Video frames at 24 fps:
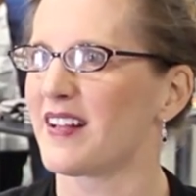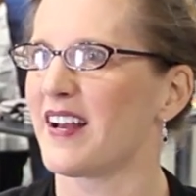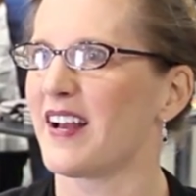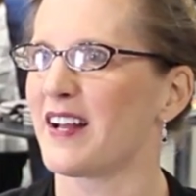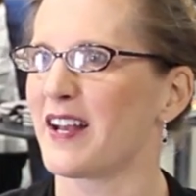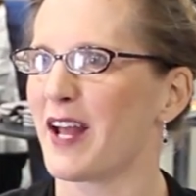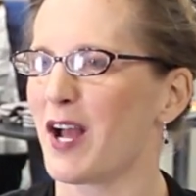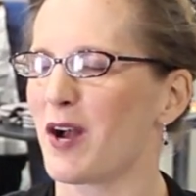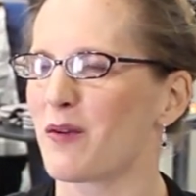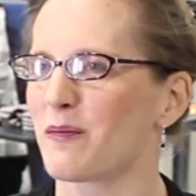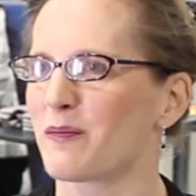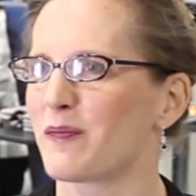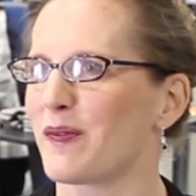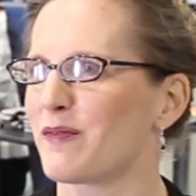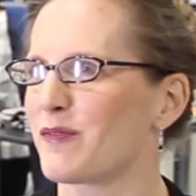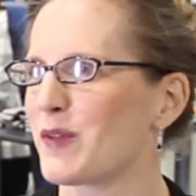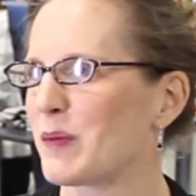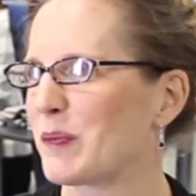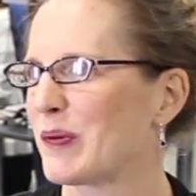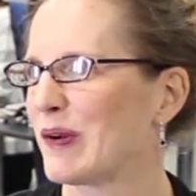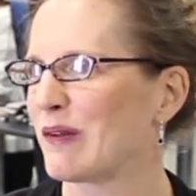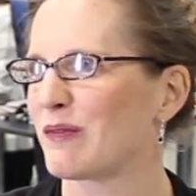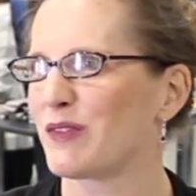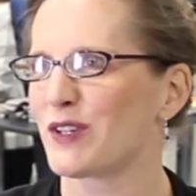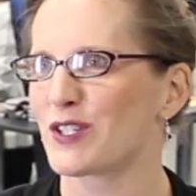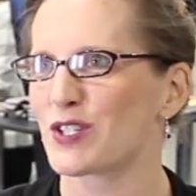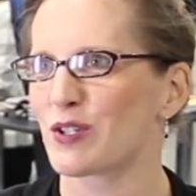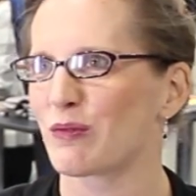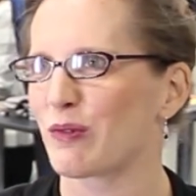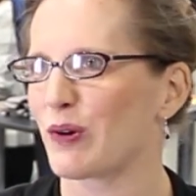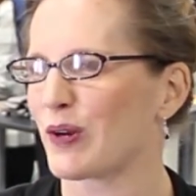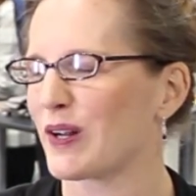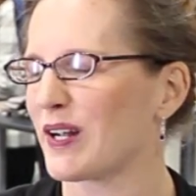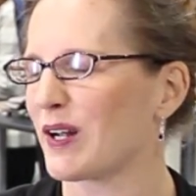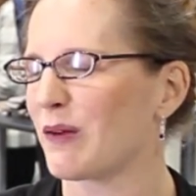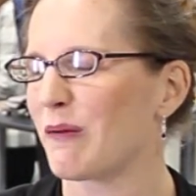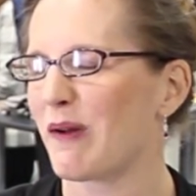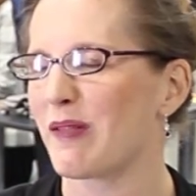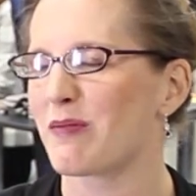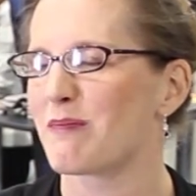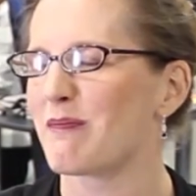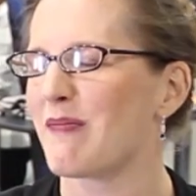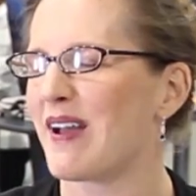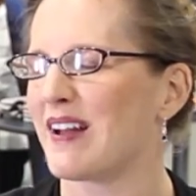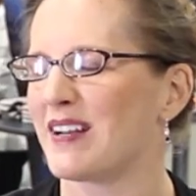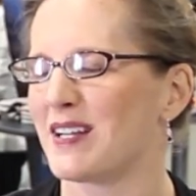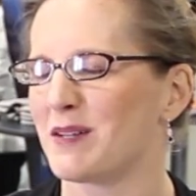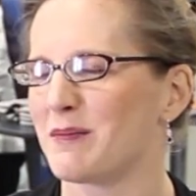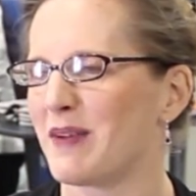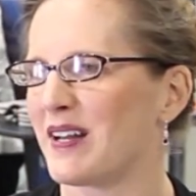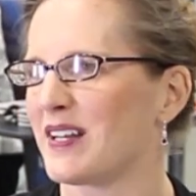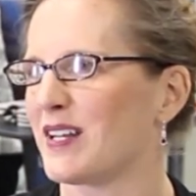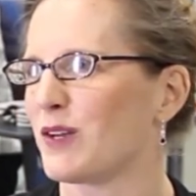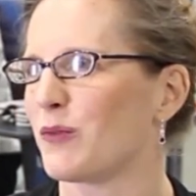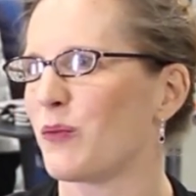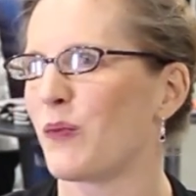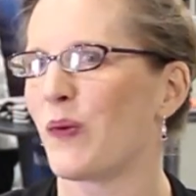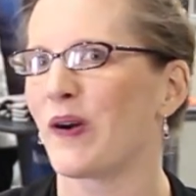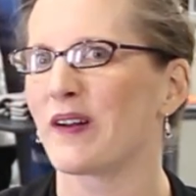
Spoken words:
and have the privilege of working with many, many